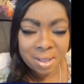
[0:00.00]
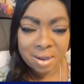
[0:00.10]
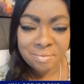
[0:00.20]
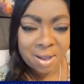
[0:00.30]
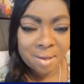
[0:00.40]

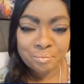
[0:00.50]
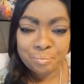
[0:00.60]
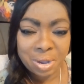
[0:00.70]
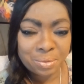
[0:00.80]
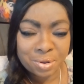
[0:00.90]
of our
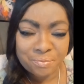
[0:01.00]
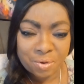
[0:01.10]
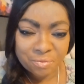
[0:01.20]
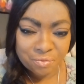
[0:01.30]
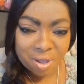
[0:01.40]

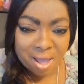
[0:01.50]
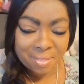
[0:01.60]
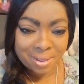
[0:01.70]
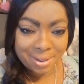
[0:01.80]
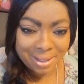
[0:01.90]
beautiful
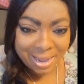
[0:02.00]
Father